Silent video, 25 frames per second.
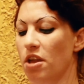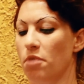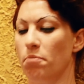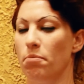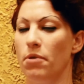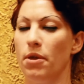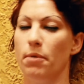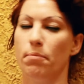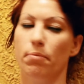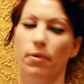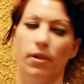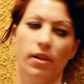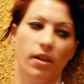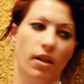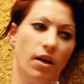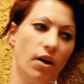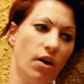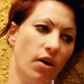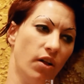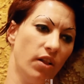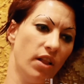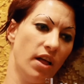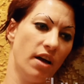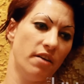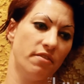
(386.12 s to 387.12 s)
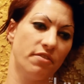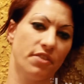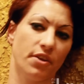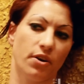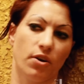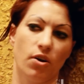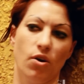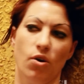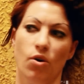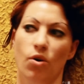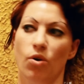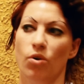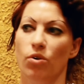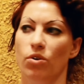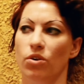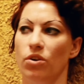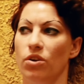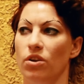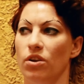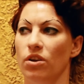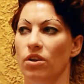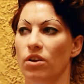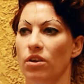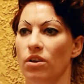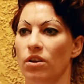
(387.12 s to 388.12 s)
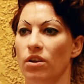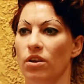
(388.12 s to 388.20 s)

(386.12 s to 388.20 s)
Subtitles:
people all have their own